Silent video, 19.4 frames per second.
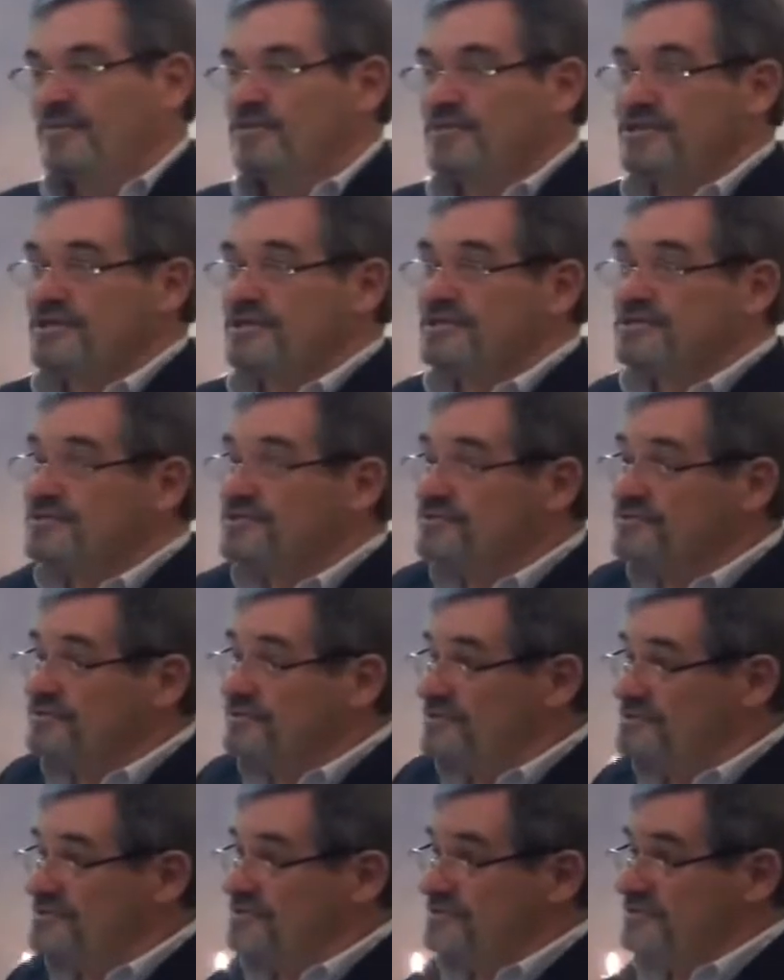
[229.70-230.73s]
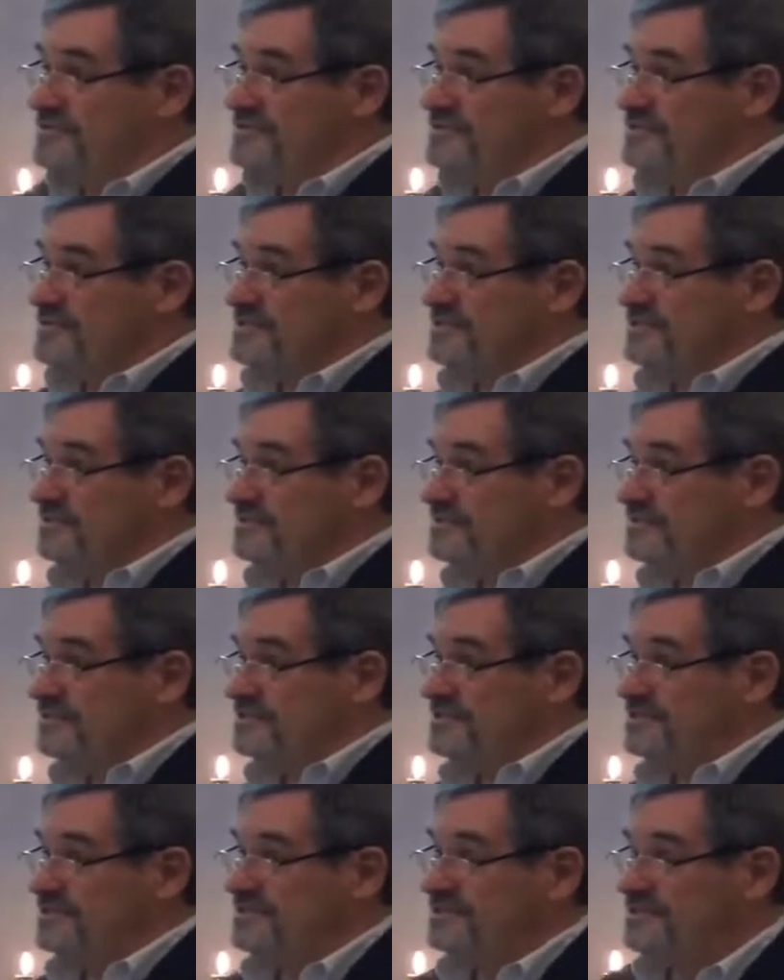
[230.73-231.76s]
with an extraordinary
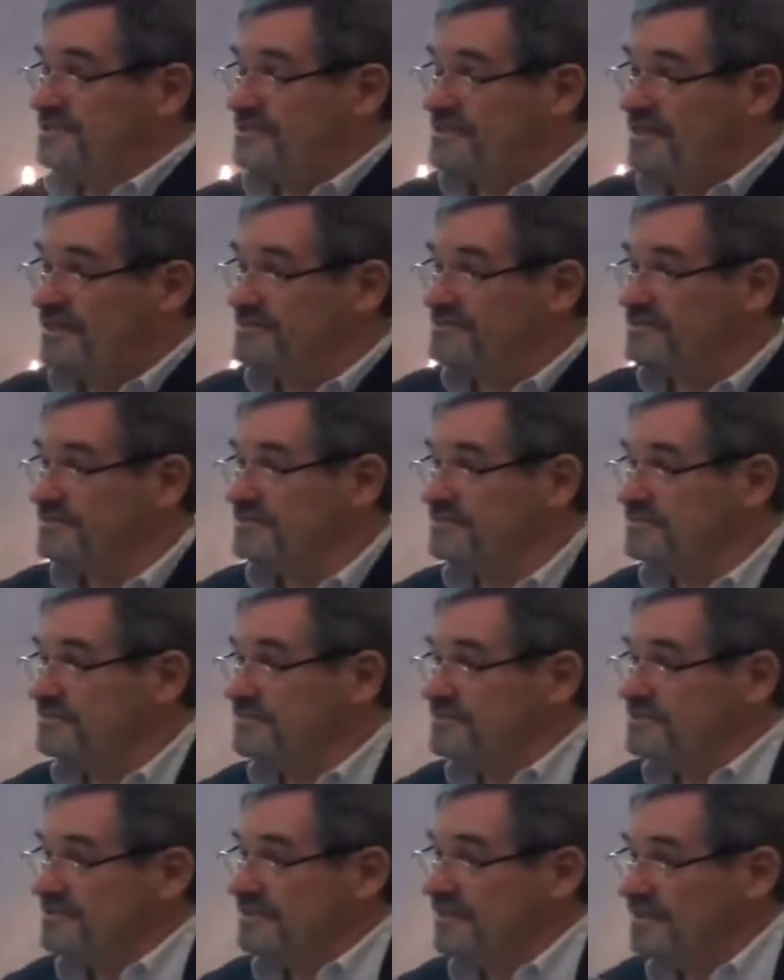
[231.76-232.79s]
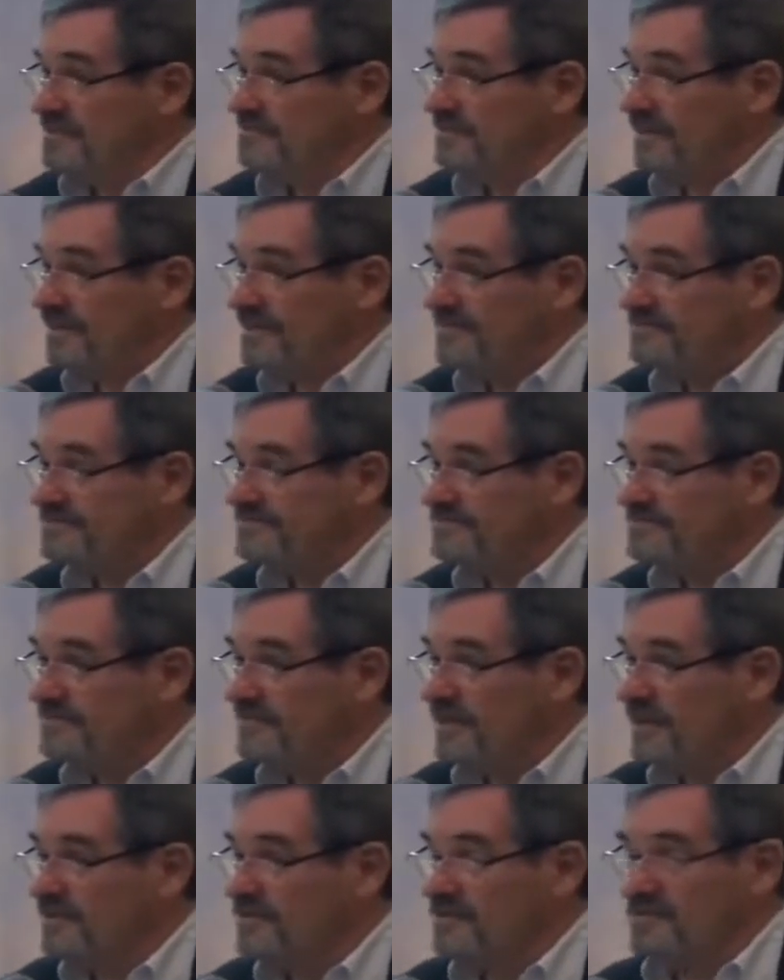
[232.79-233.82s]
solution to that terrible dilemma.
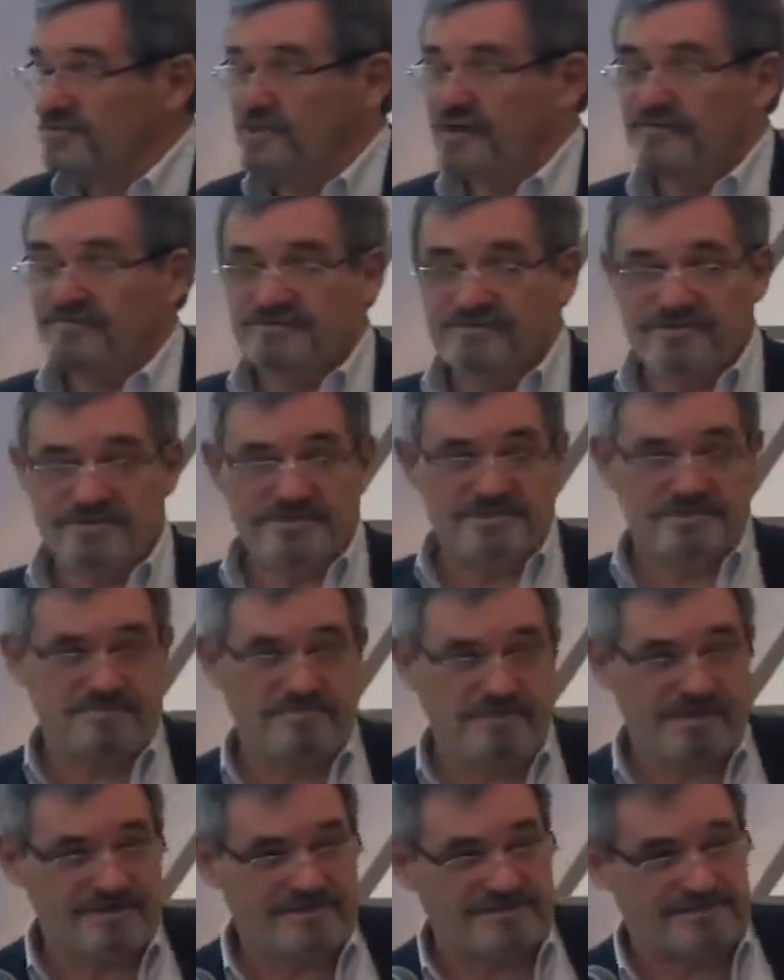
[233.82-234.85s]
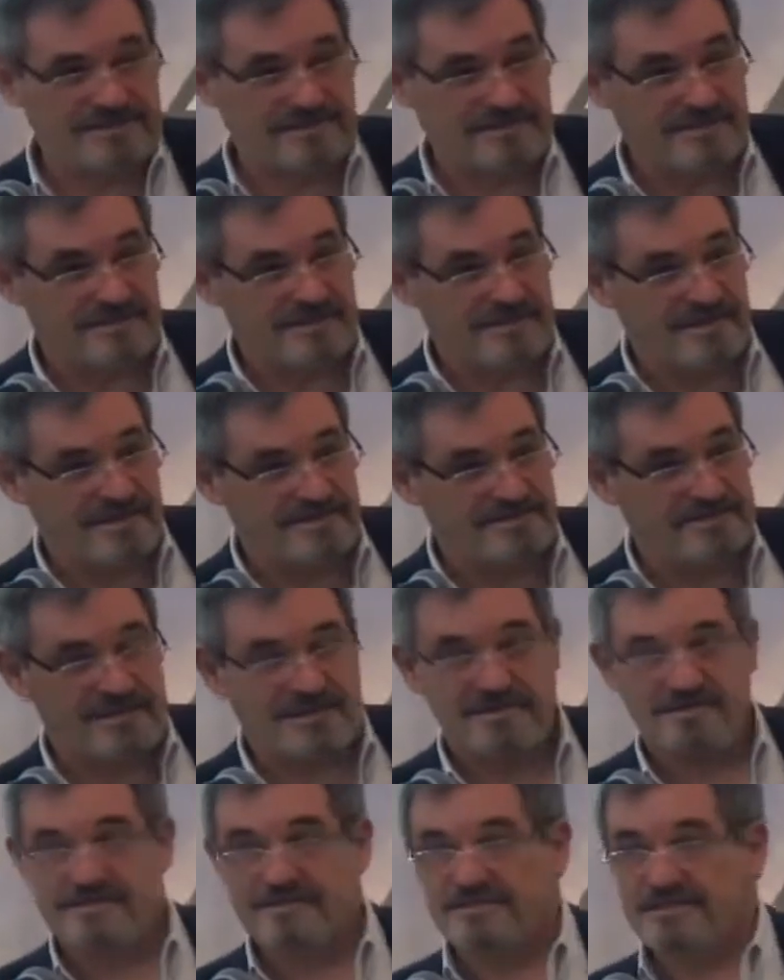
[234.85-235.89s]
And whoever expected the ex
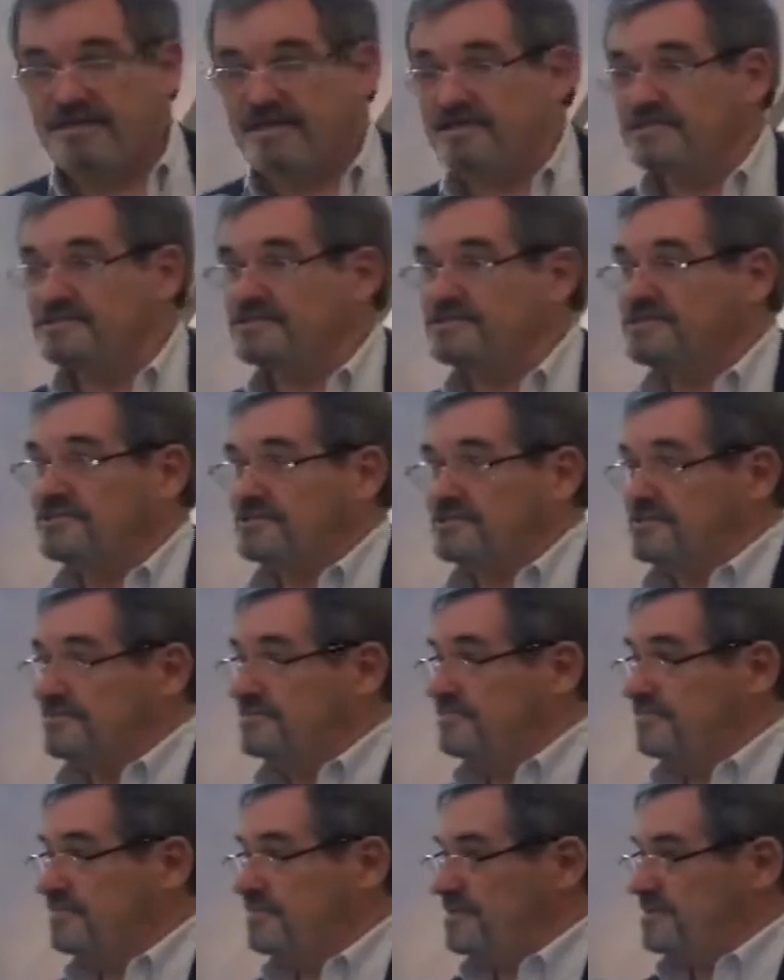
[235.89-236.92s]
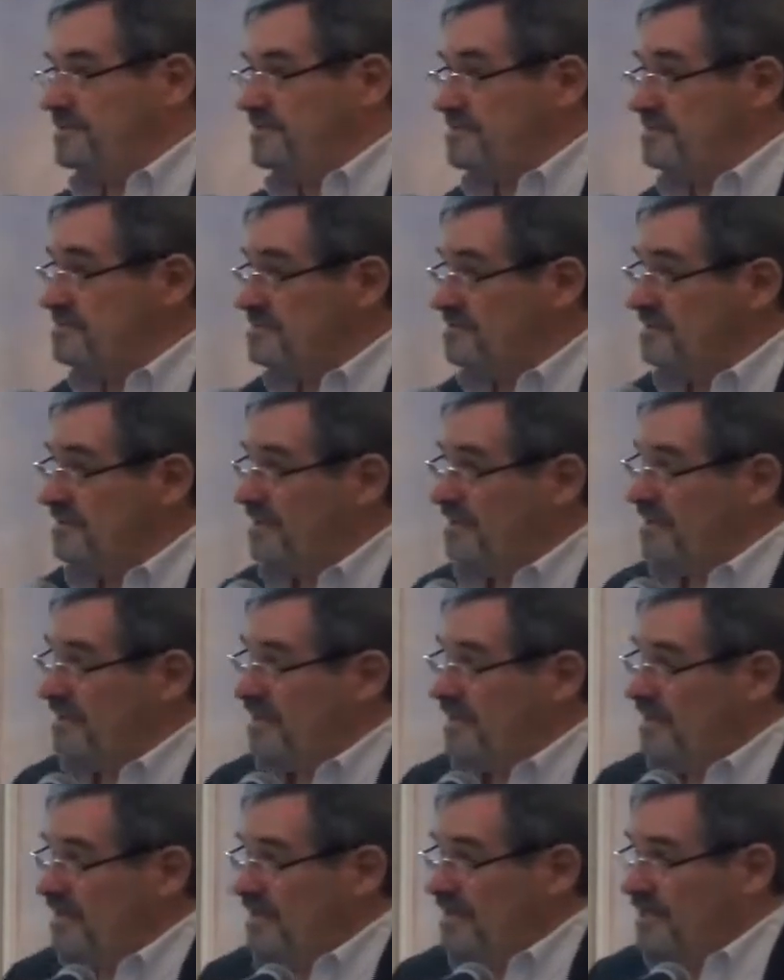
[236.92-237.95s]
head of the KGB
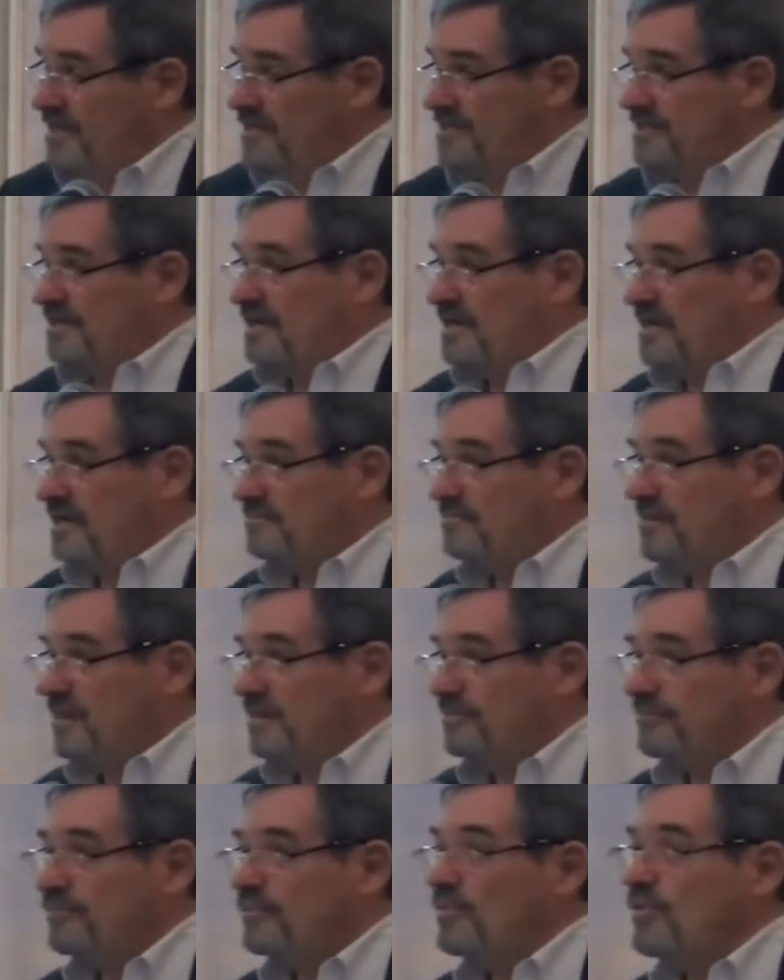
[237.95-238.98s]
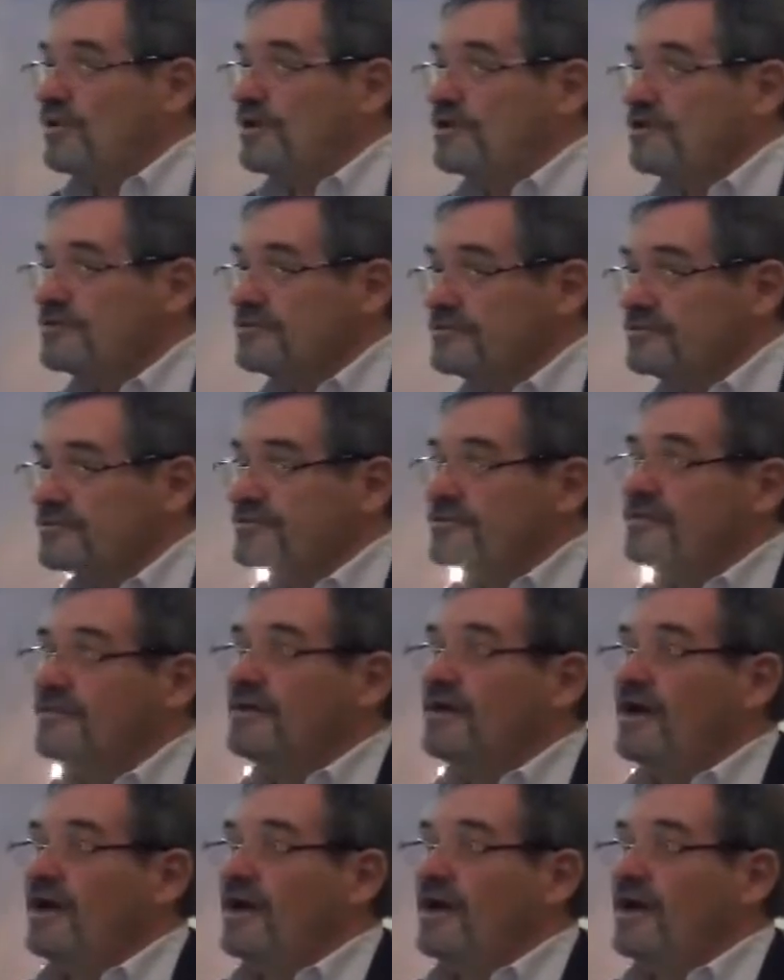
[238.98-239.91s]
to come up with